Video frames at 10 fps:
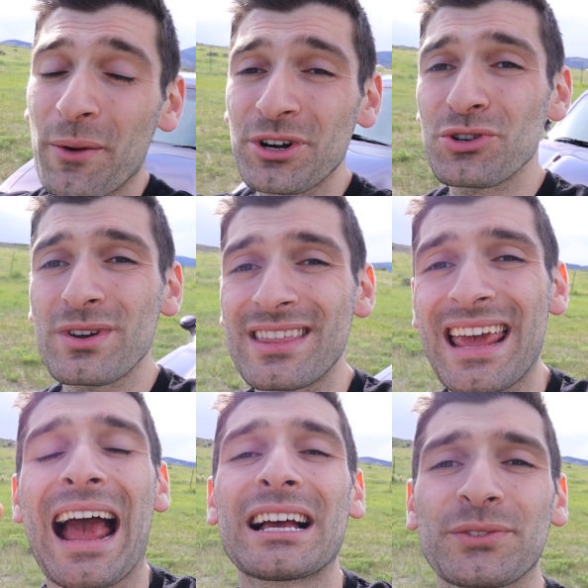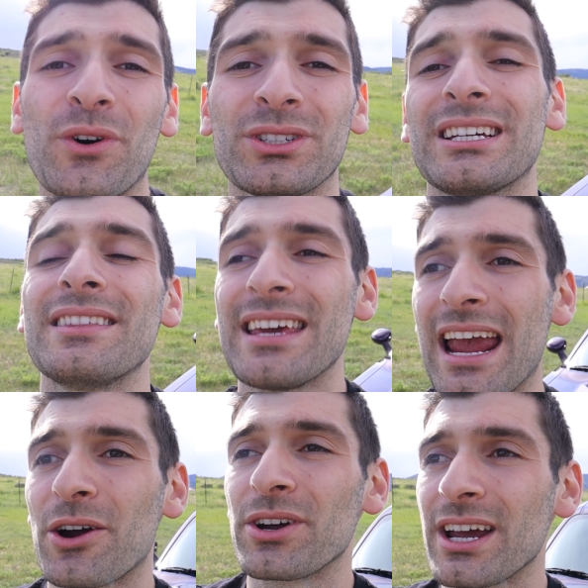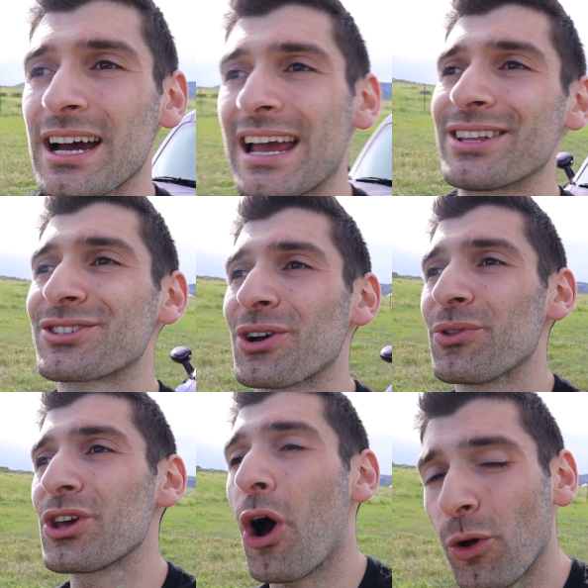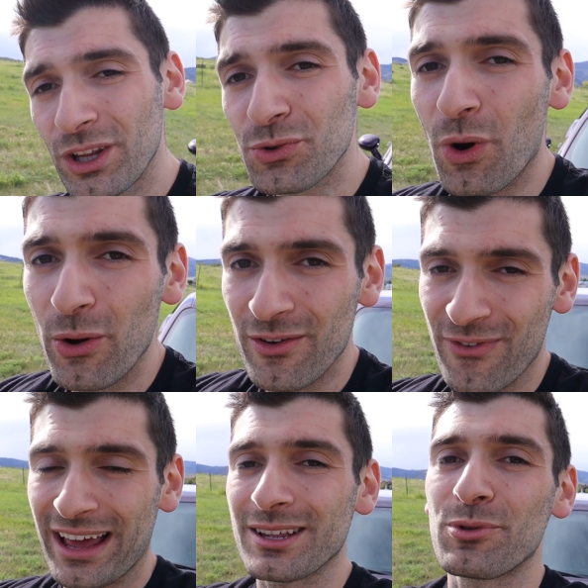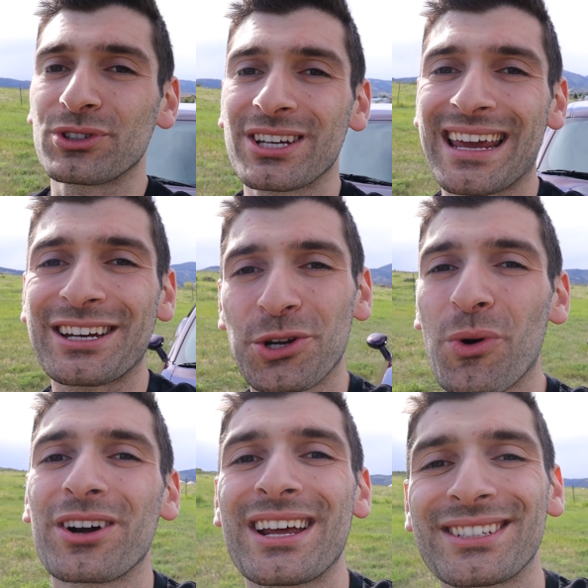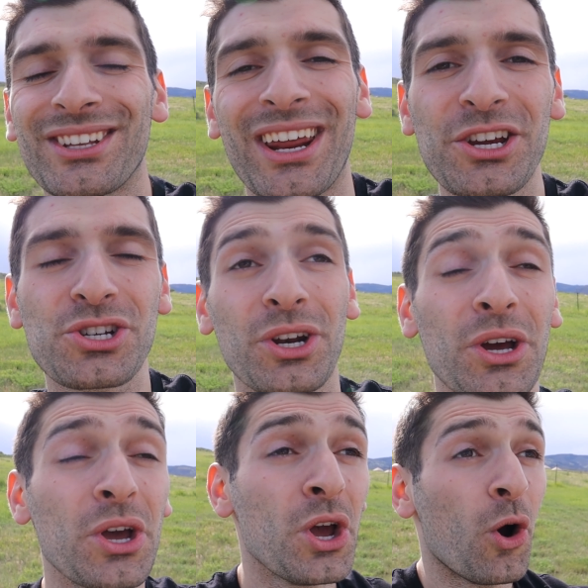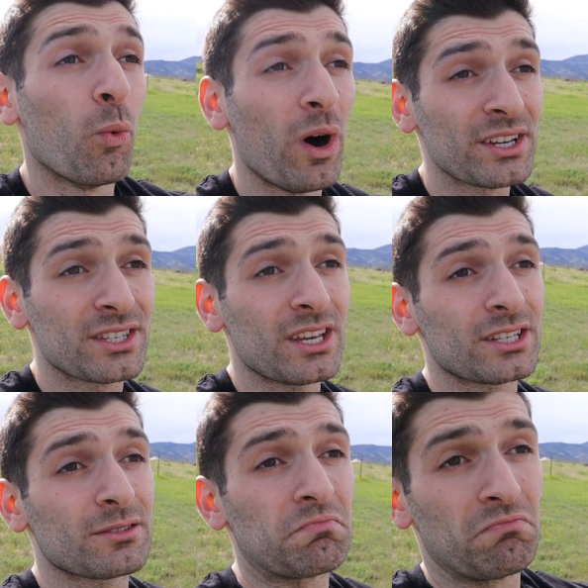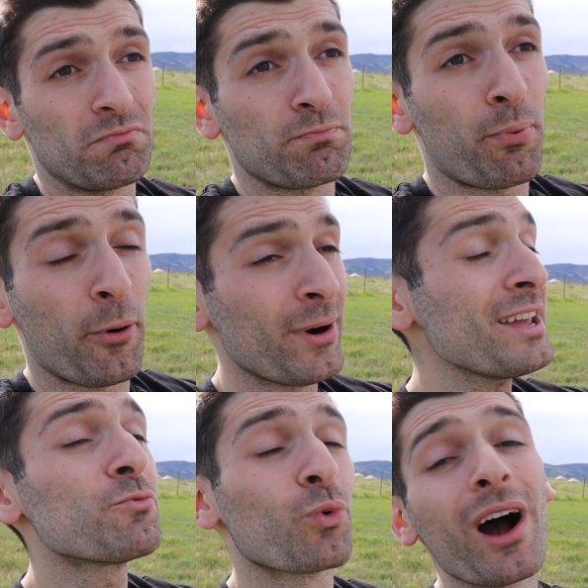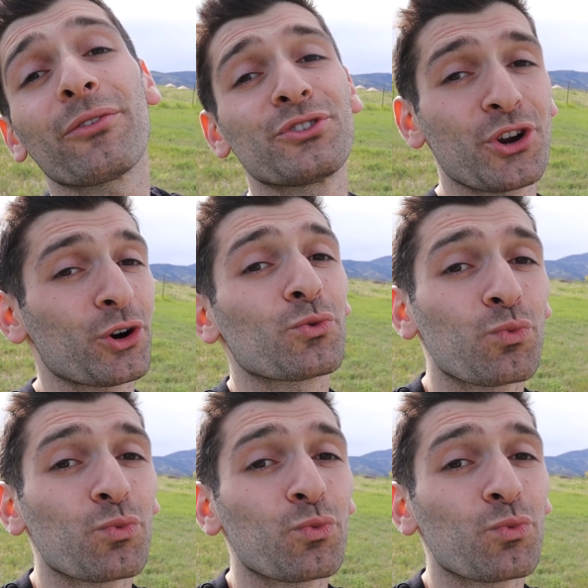they were doing the asphalt in the area, and so the only road available to get to our destination was this pretty rough dirt